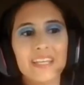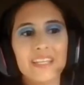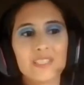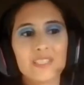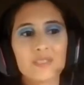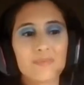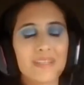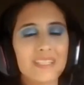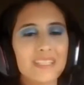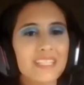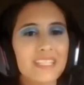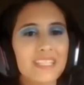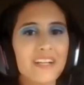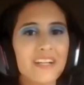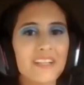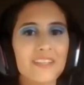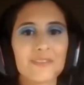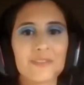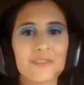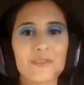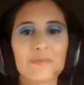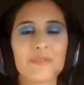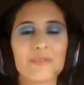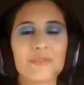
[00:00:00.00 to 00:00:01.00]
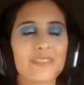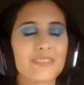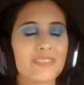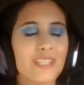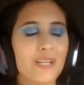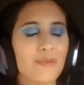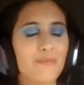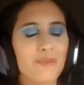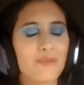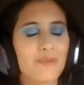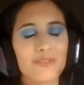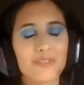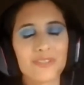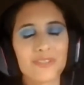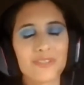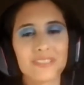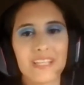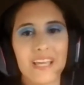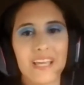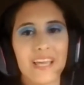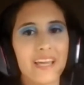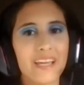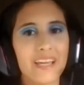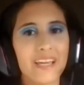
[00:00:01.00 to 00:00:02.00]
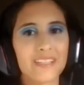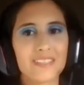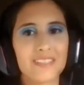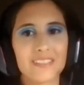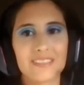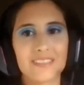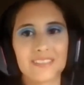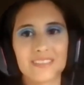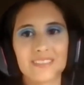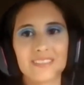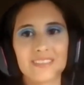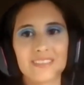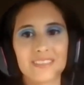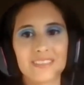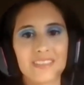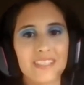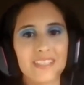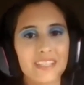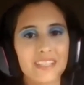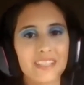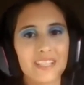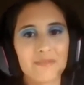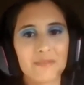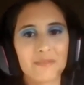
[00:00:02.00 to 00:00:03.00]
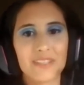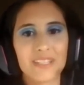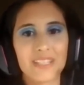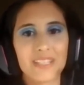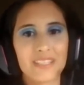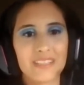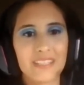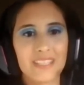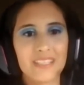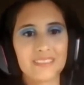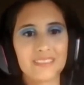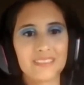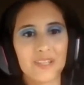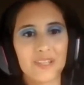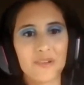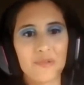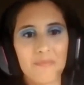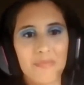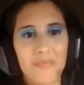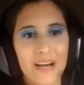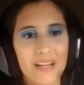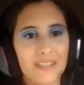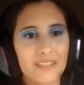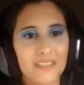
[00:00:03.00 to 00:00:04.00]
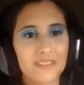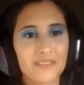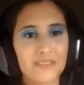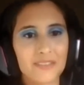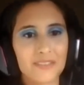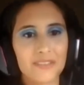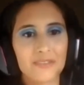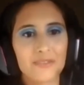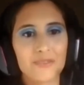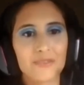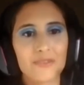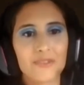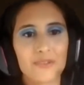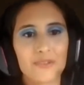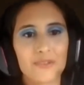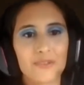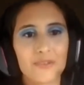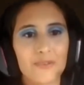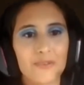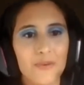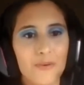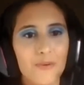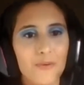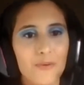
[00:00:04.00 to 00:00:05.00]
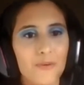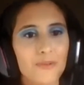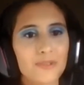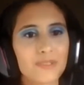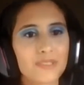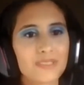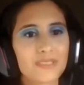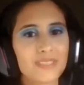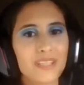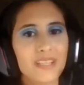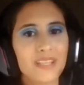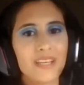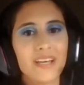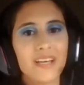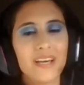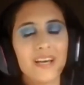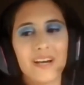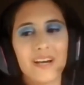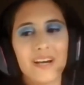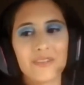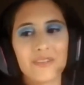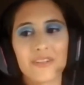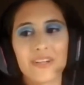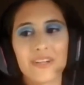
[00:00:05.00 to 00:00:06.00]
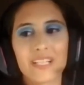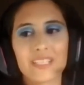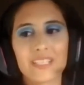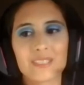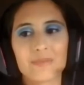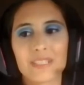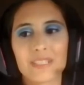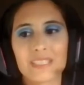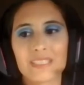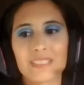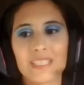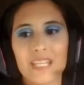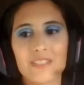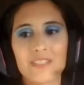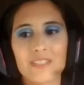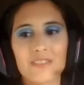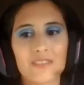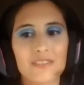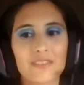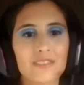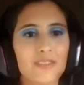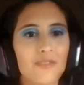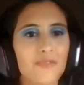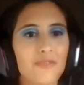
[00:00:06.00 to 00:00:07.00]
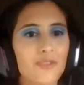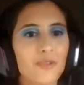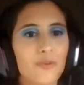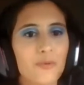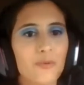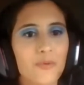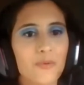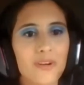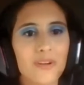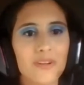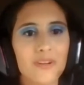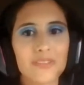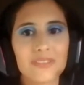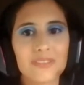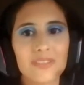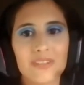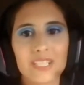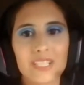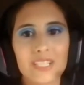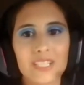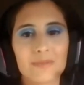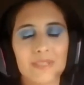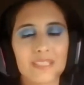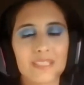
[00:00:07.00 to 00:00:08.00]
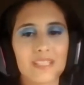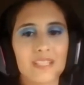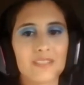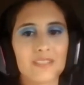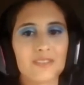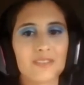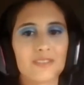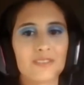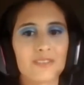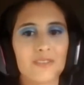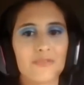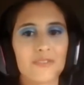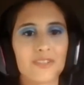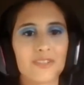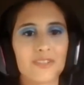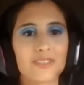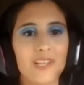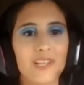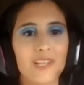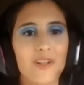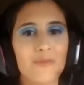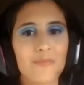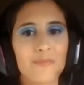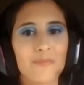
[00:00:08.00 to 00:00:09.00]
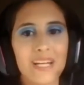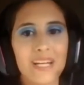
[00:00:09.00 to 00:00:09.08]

Spending a little bit of time of your day just thinking about the things that matter to you, your goals, your expectations of the world, your expectations of yourself.